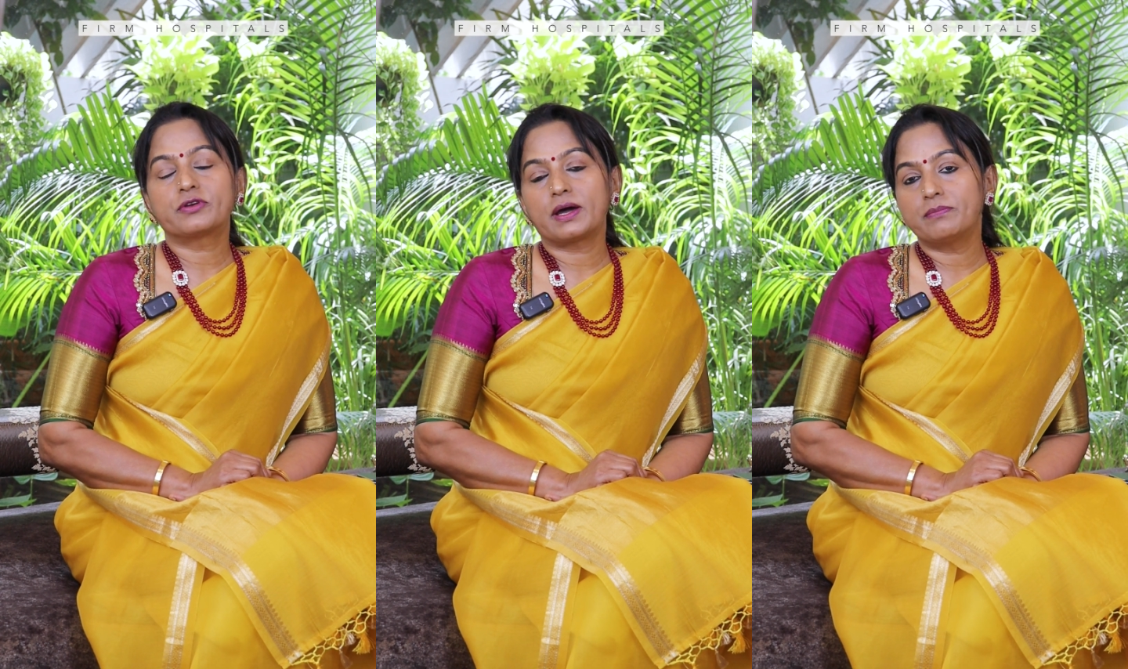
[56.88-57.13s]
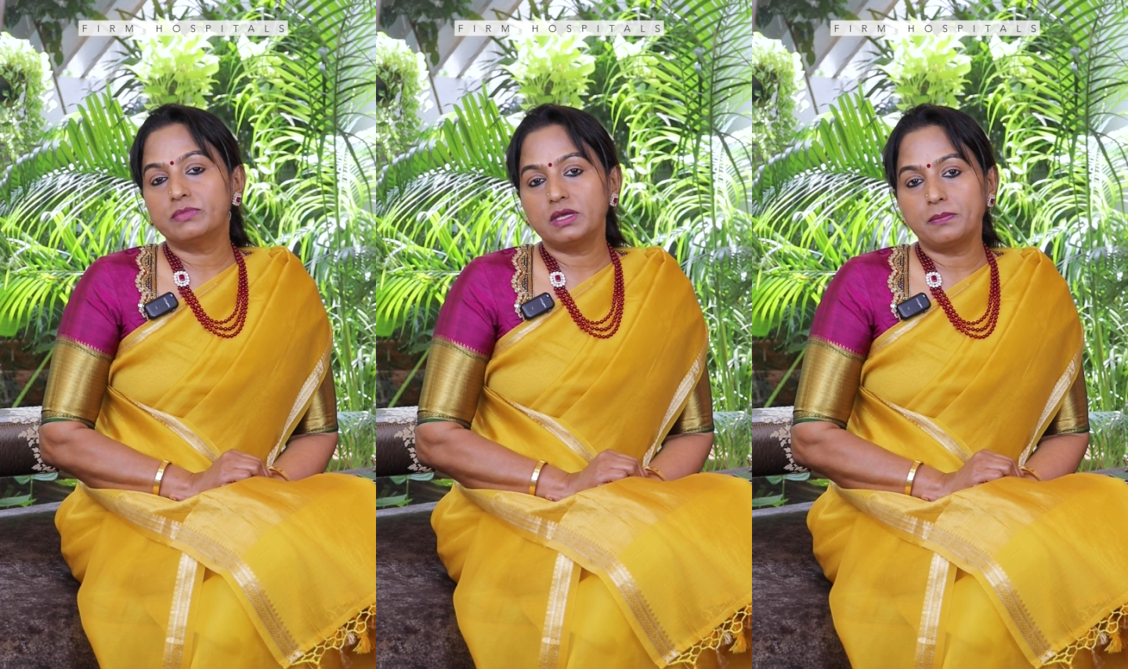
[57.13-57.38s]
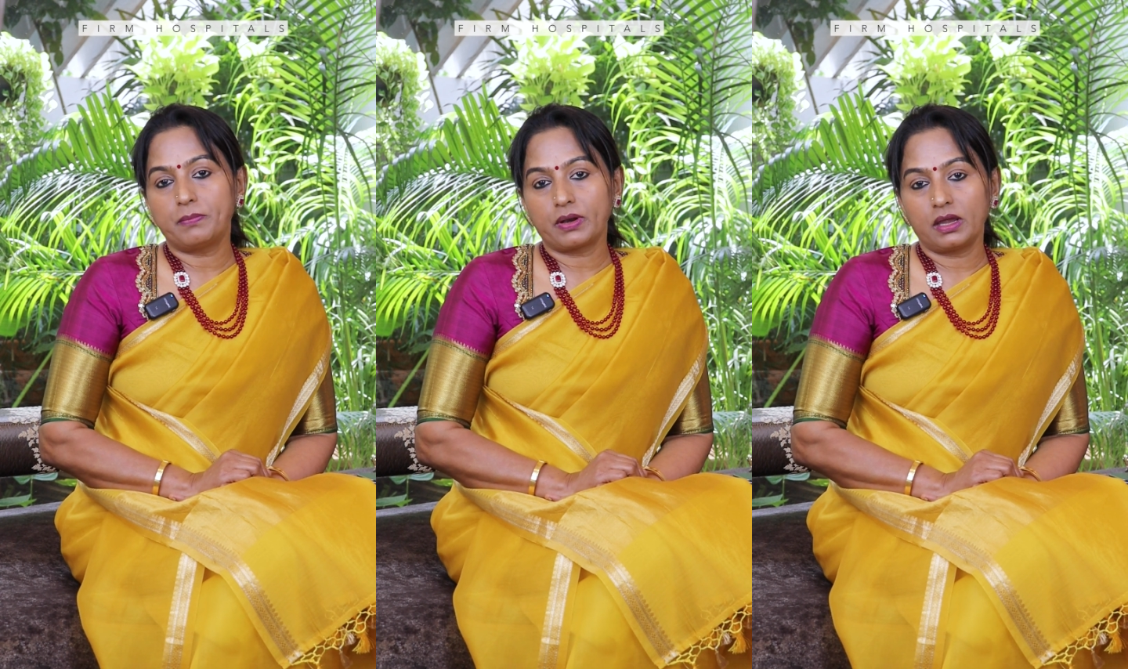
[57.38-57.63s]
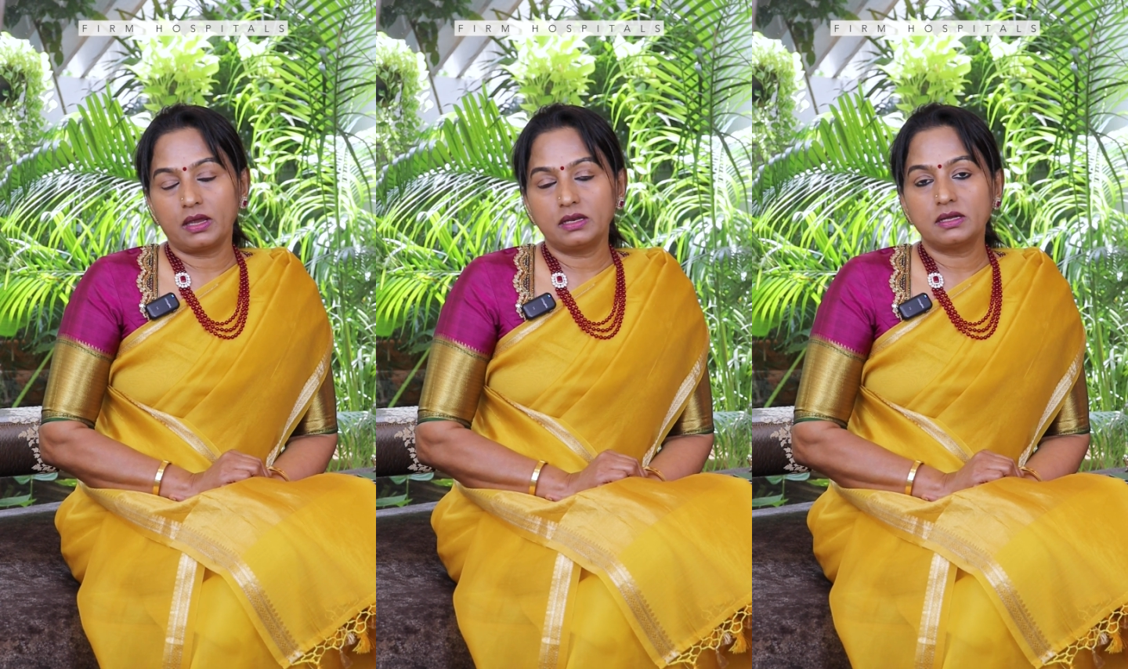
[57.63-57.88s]
from the
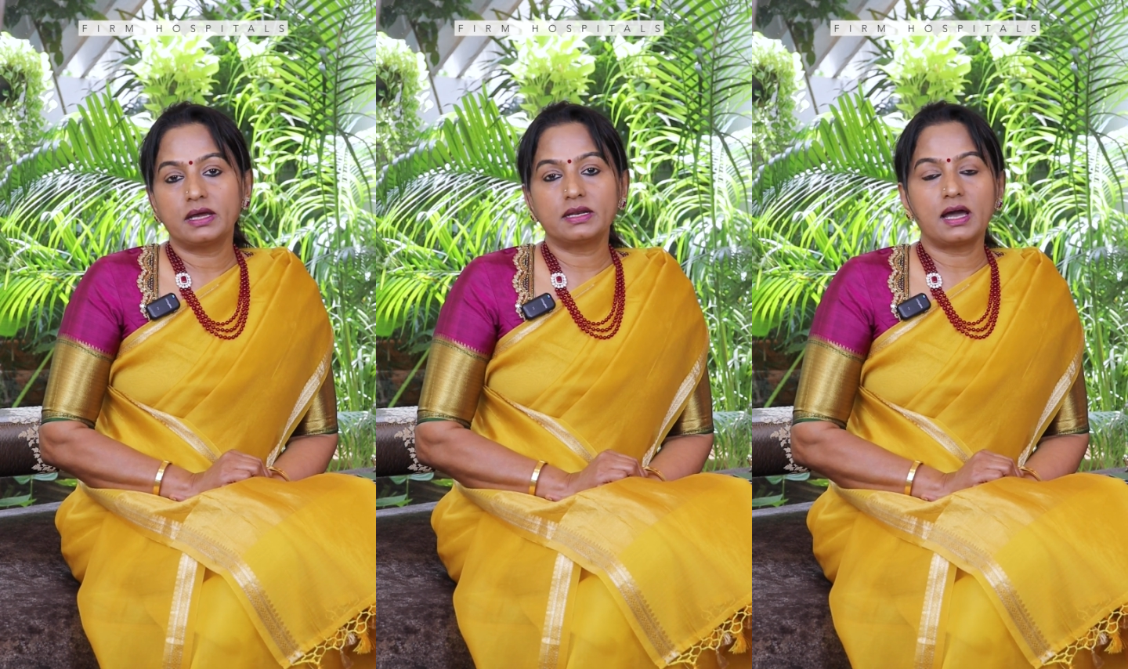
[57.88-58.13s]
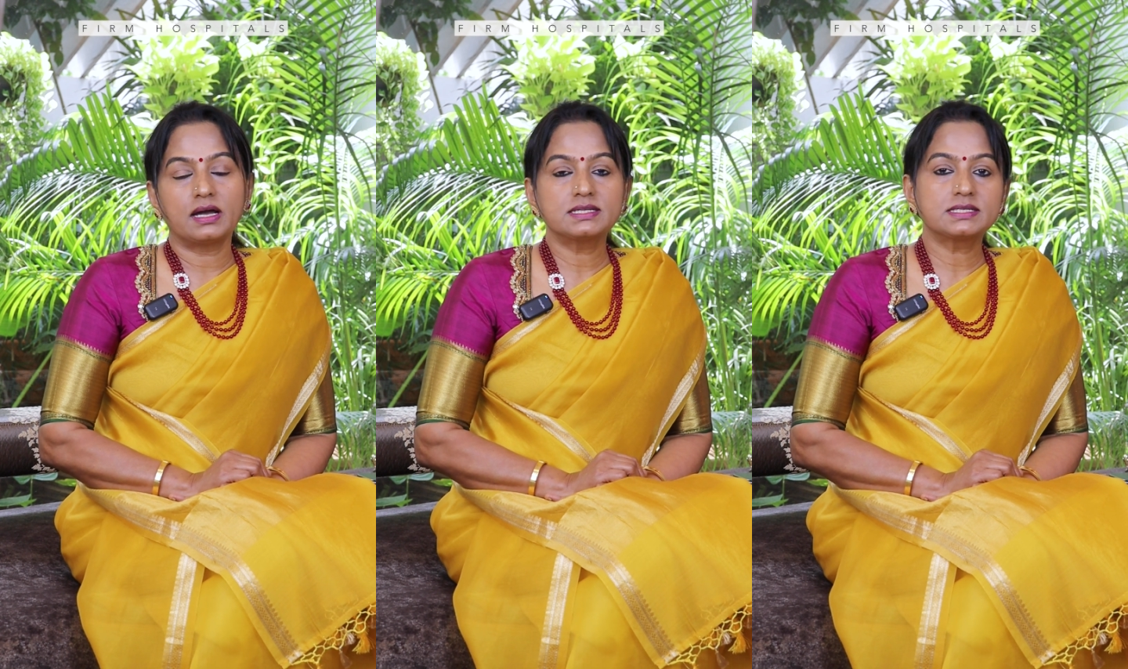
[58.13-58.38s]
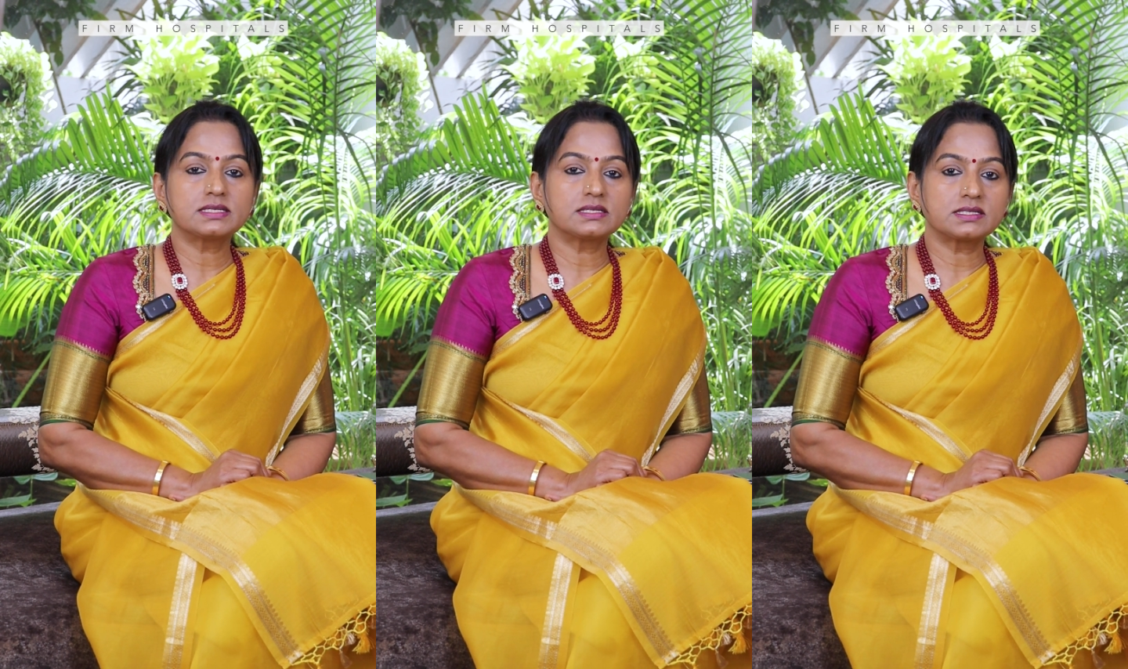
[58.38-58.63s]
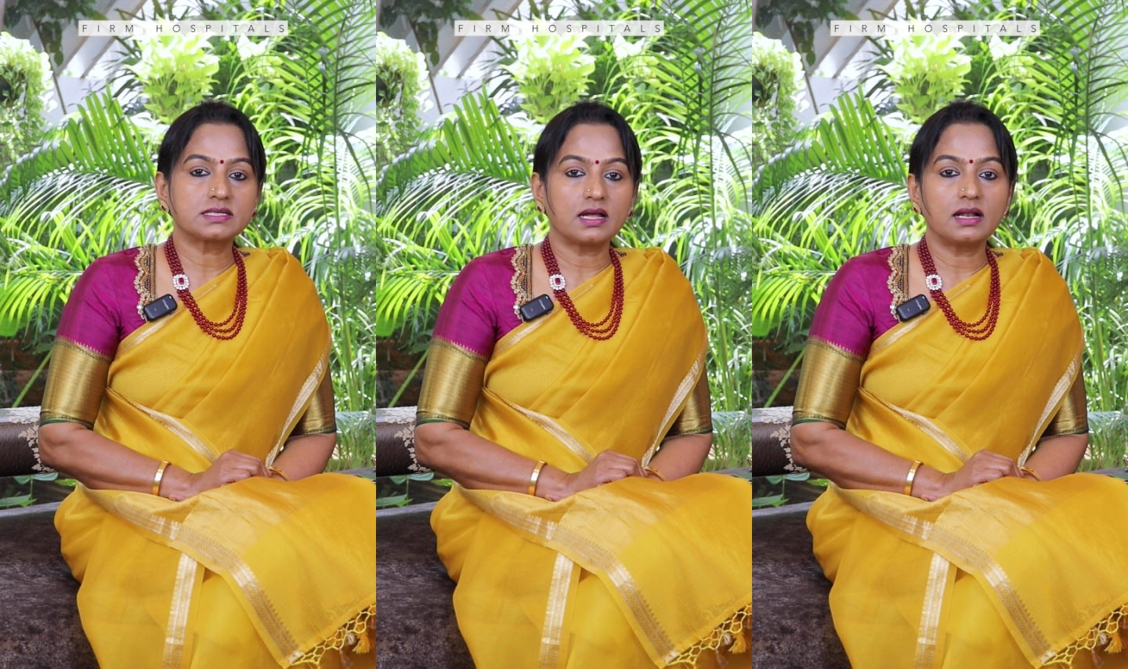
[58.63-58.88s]
brain, and as a
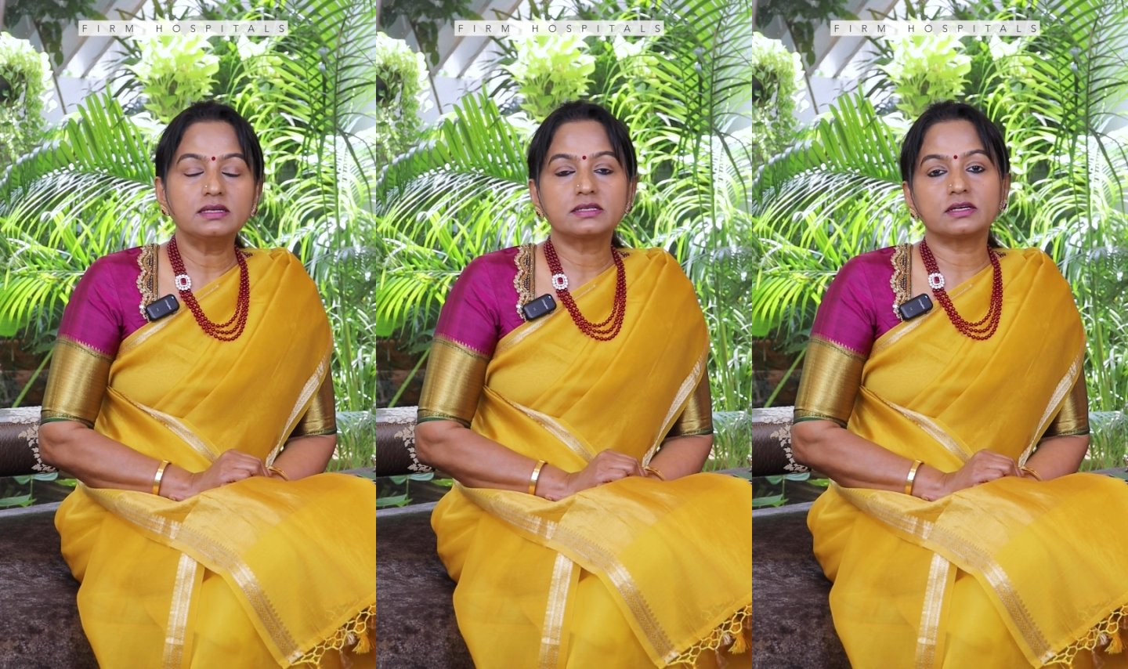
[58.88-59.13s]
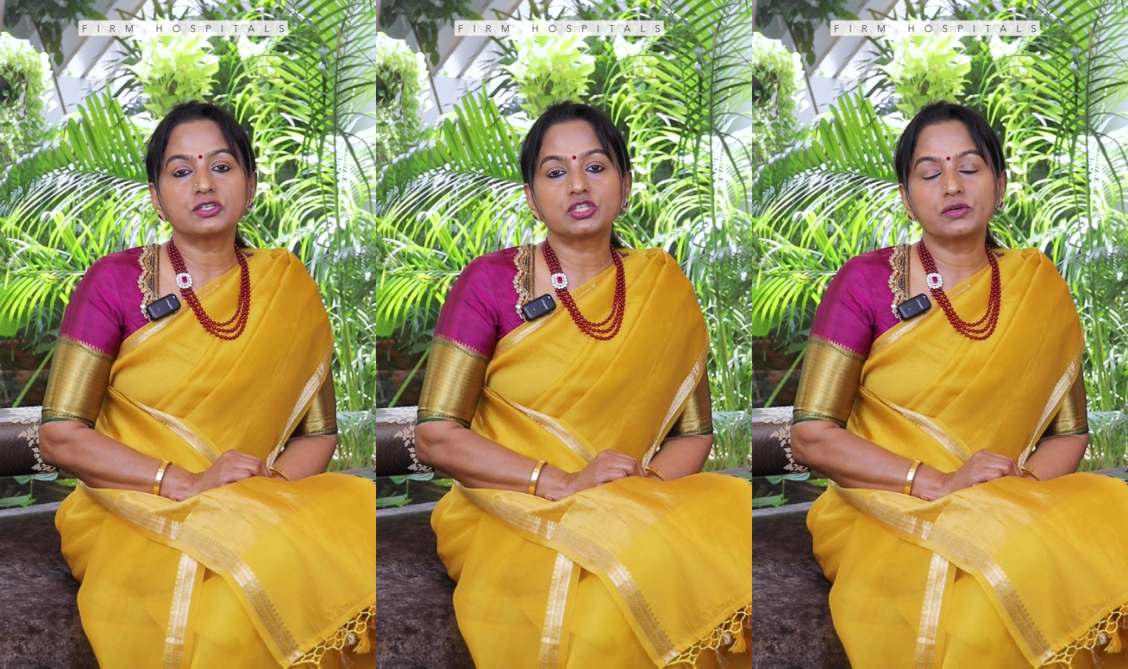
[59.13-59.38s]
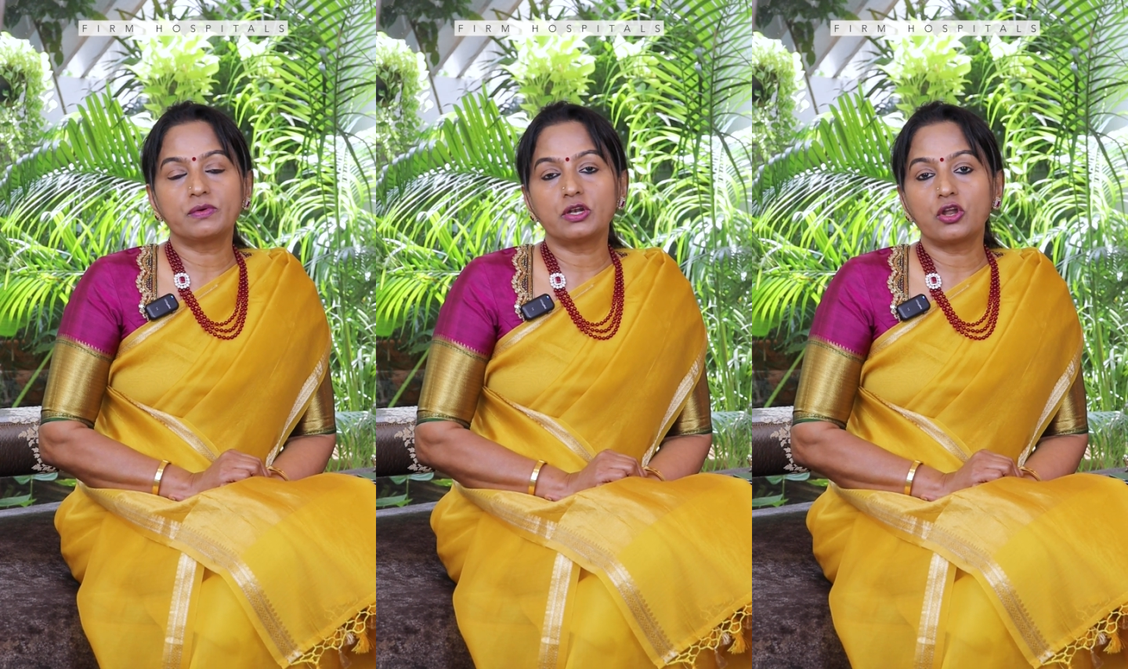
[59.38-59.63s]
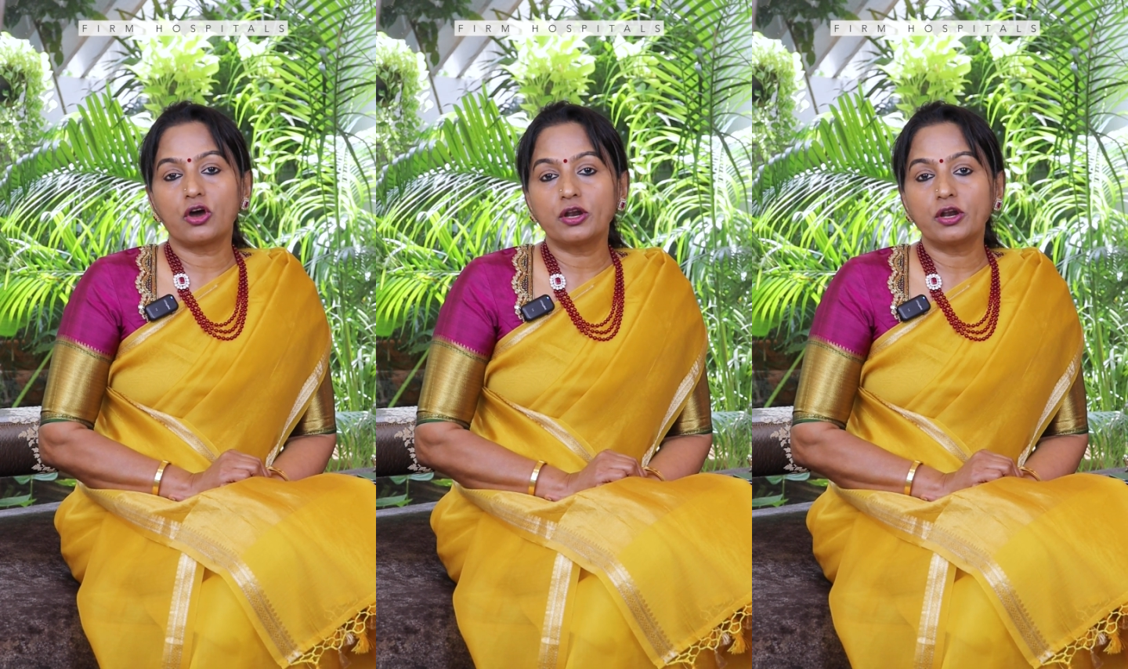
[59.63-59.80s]
result, she will